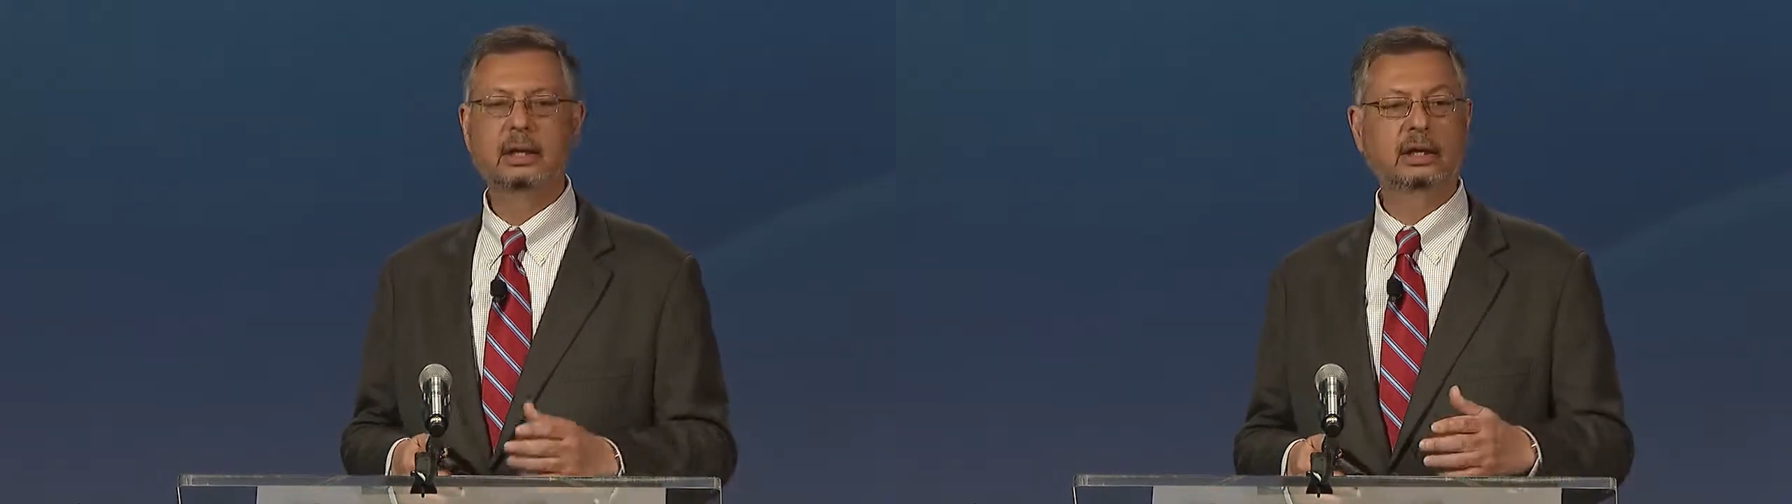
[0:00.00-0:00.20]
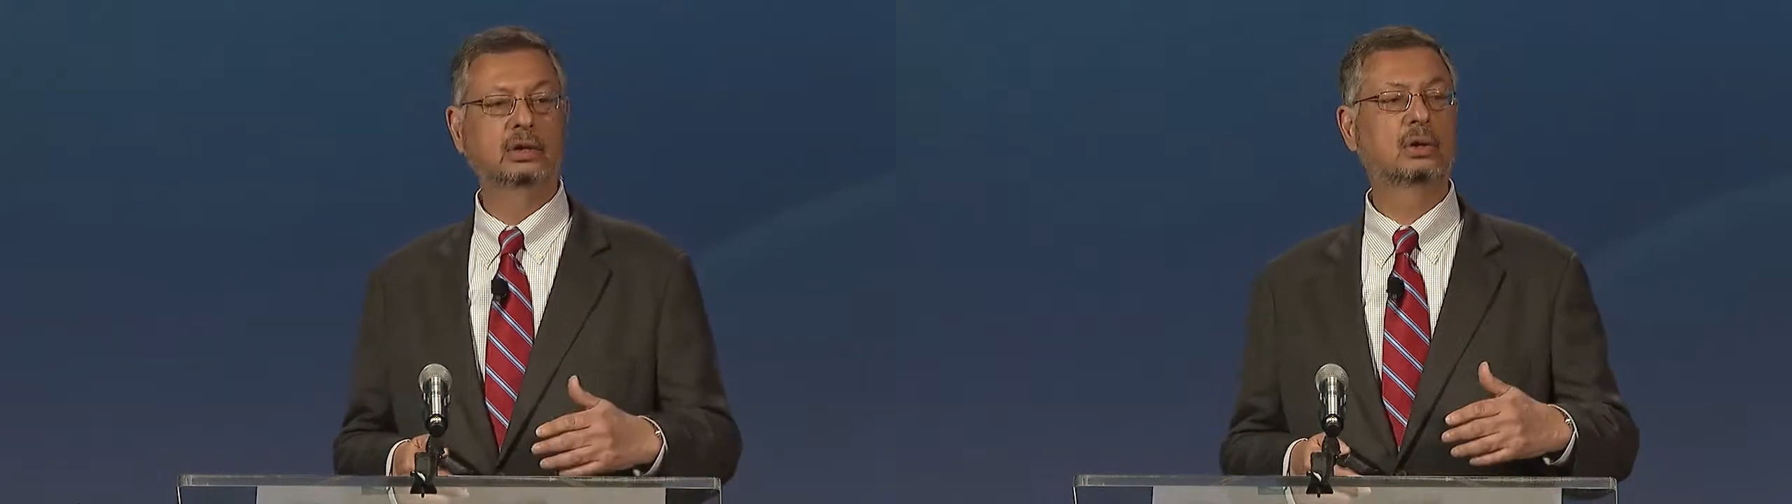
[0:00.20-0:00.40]

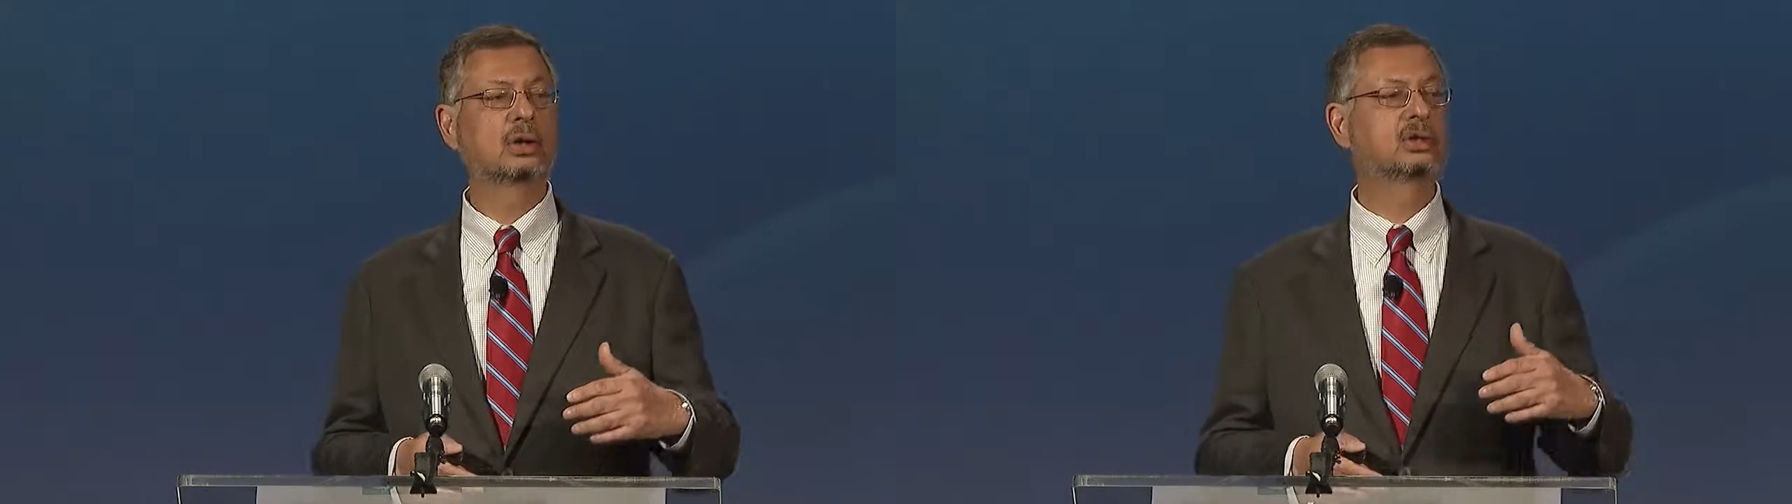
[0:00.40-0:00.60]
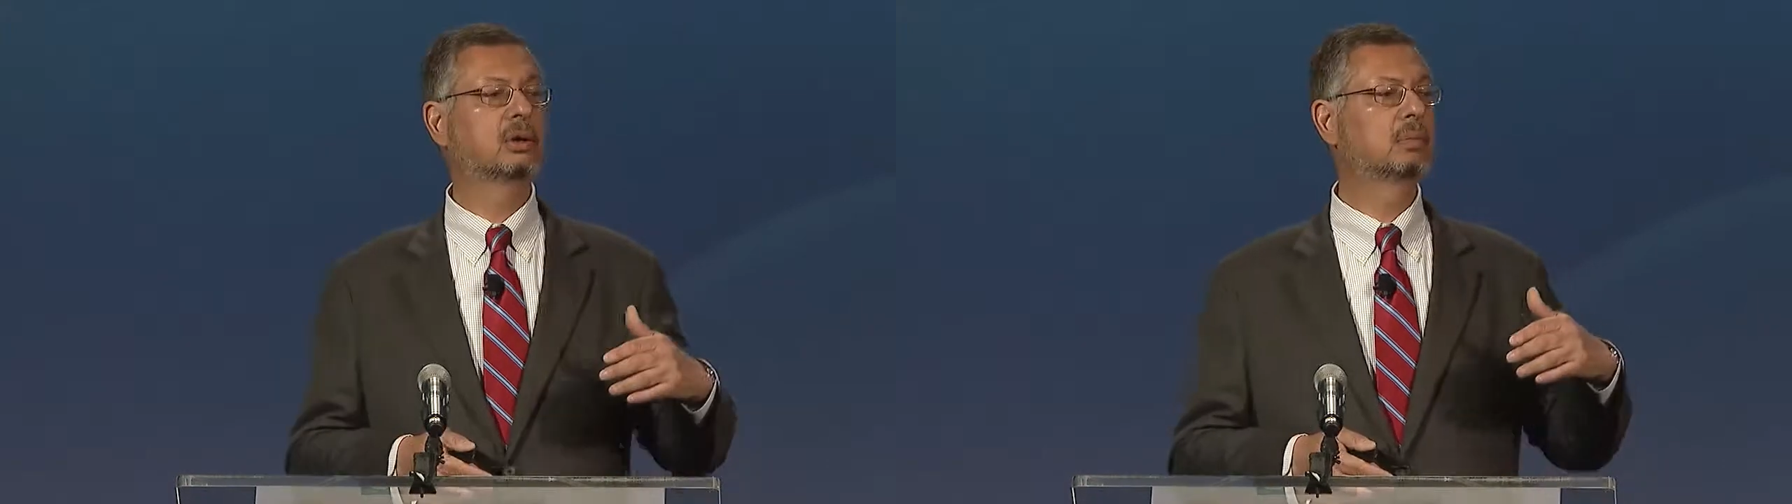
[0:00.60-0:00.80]
He can
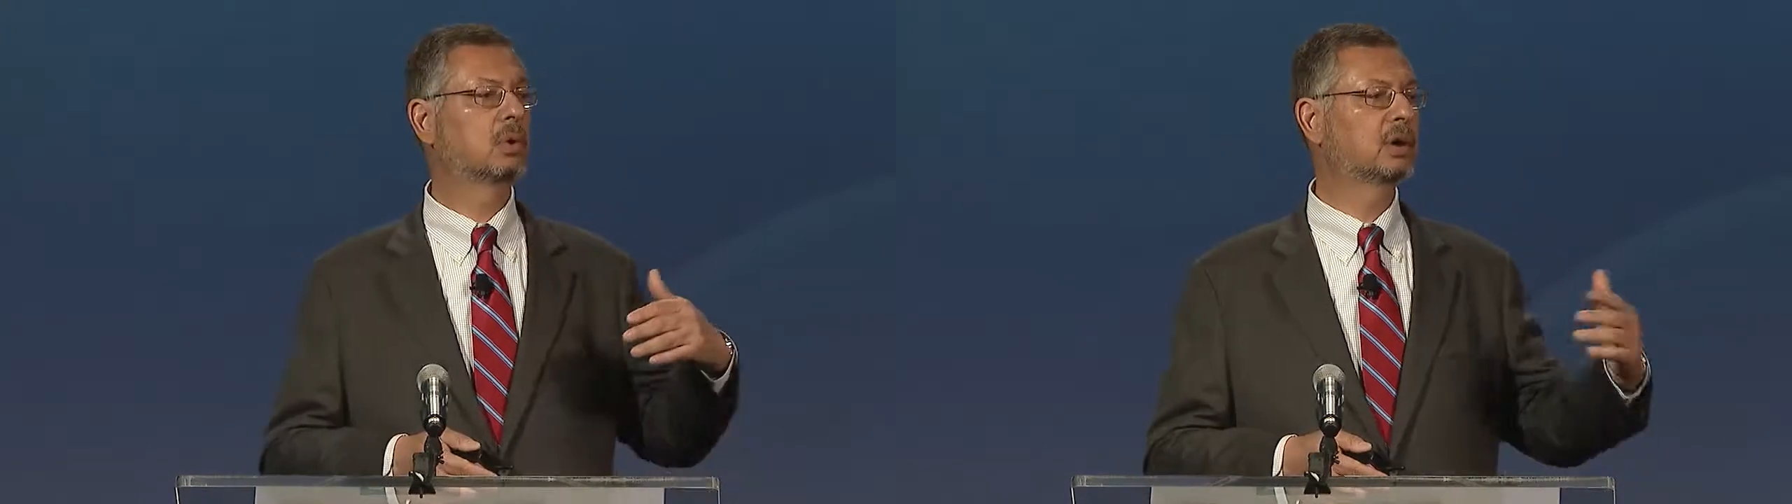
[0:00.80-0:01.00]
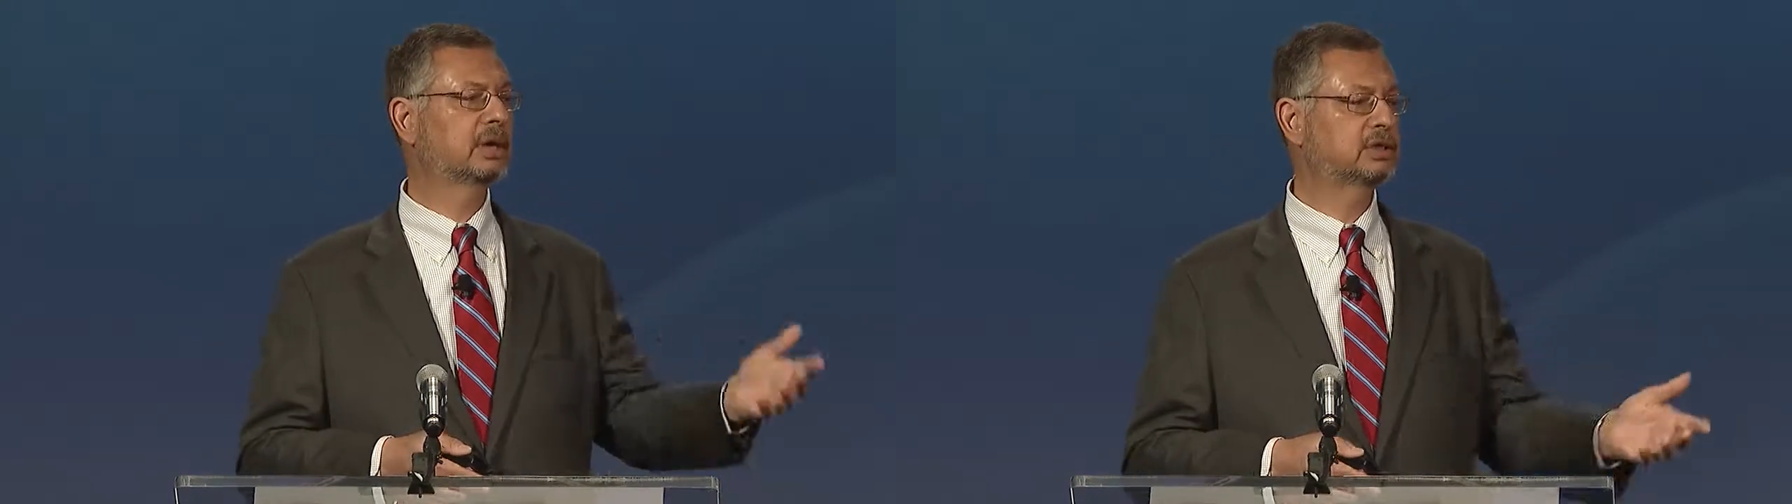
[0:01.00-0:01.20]
also
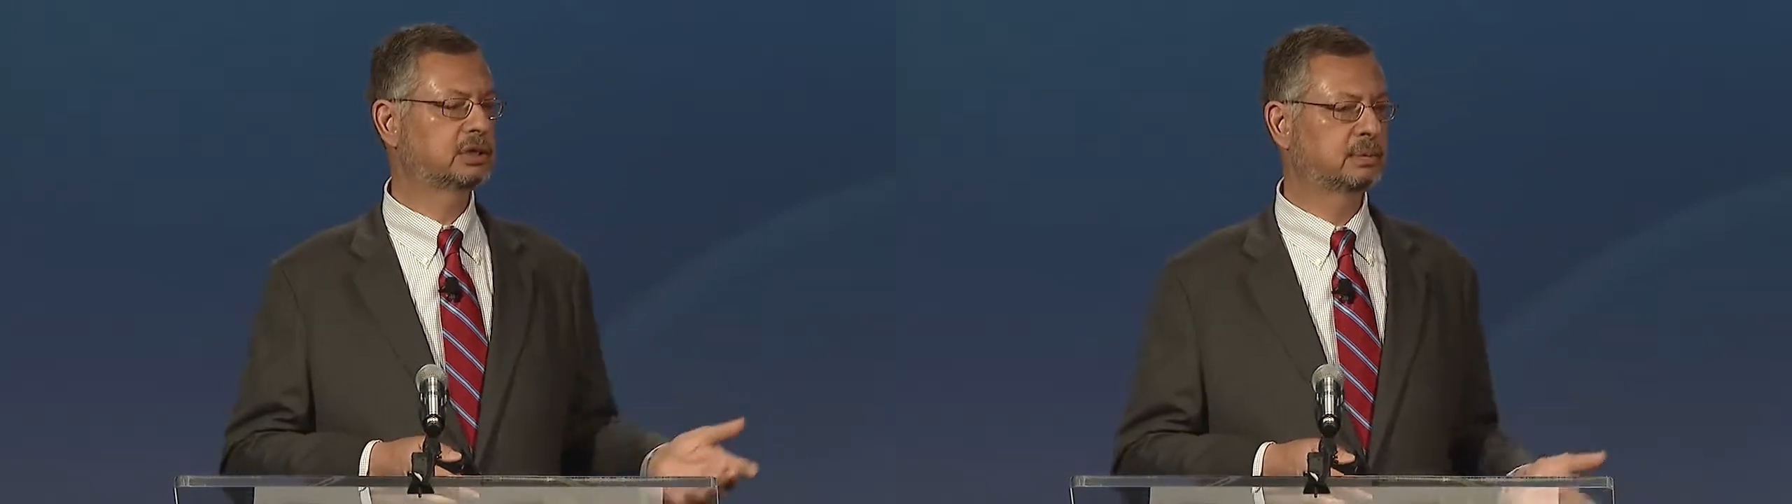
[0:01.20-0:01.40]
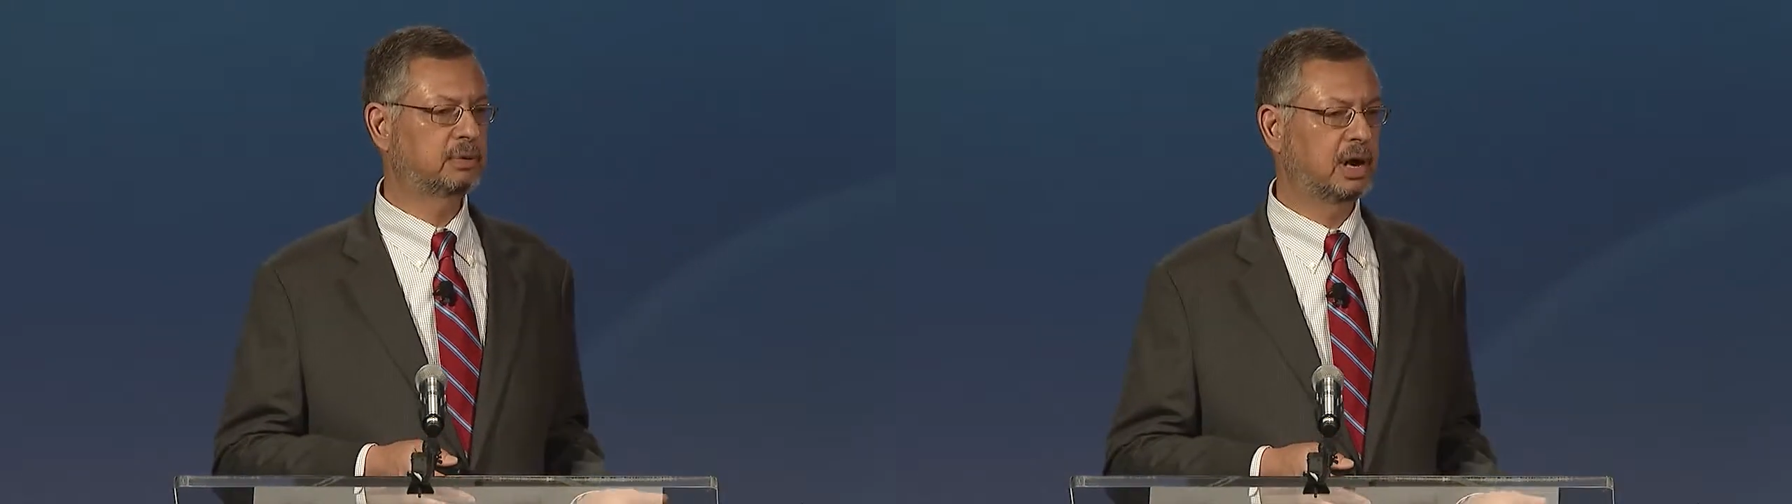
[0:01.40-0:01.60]
mortgage
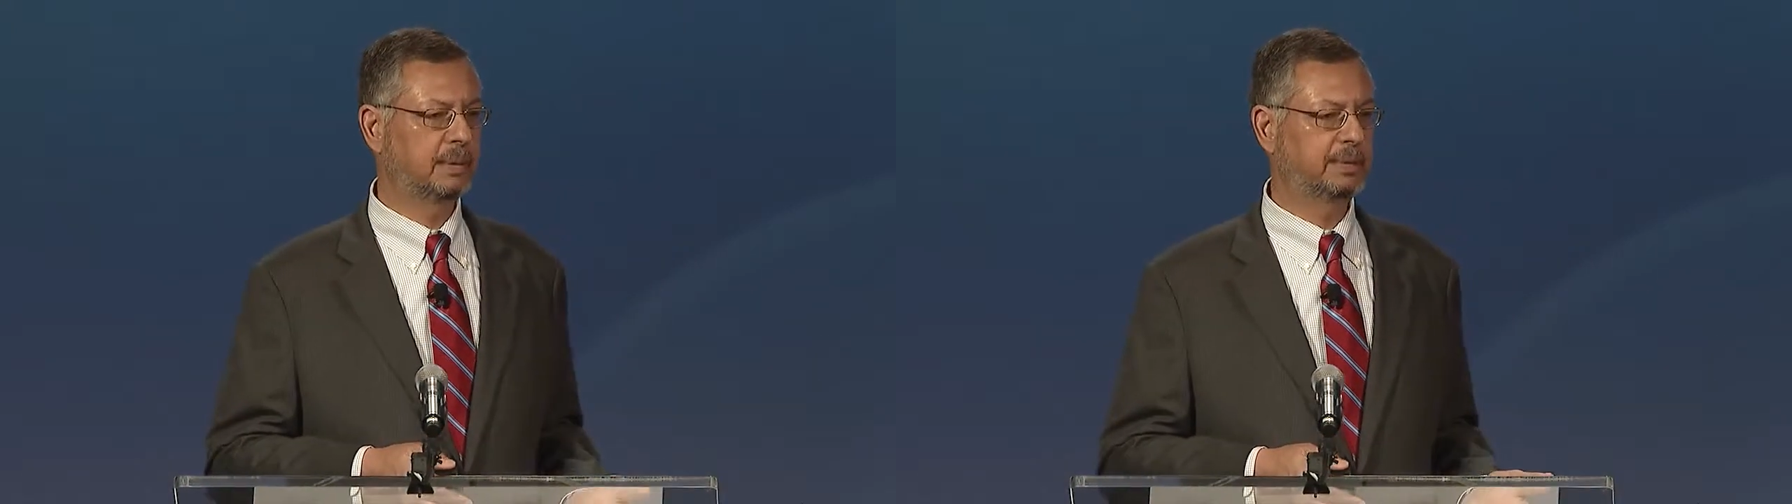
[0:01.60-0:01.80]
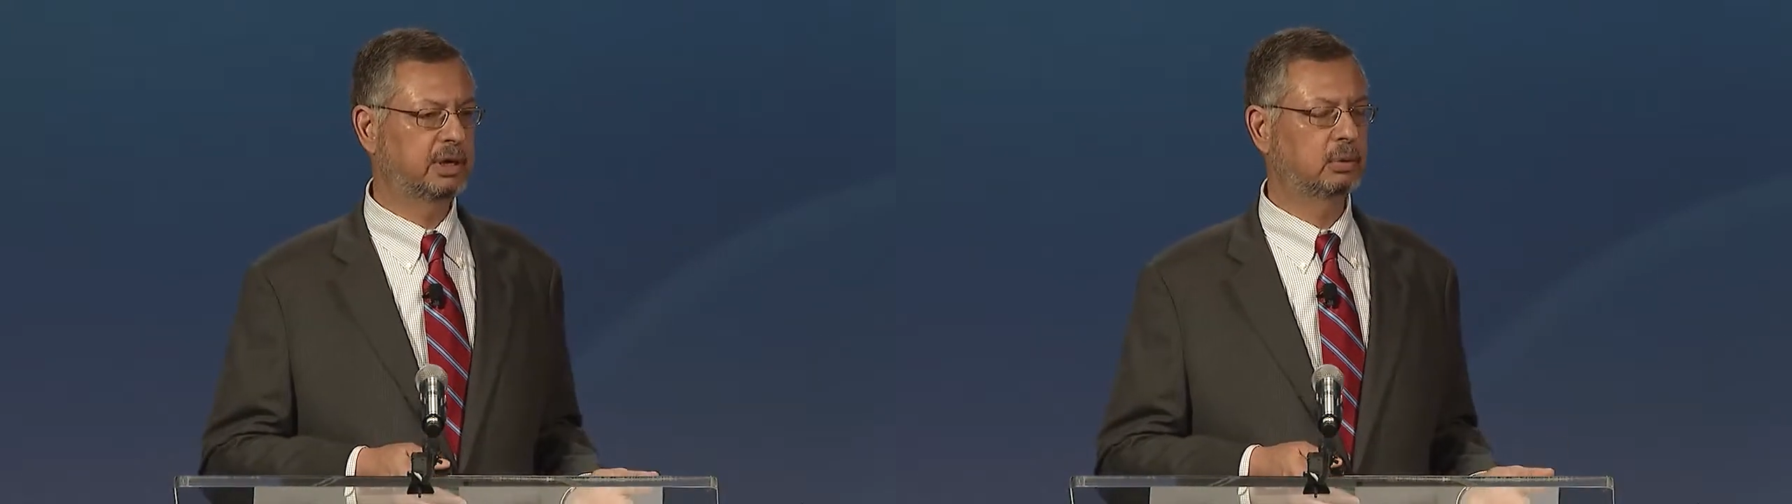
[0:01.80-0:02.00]
the property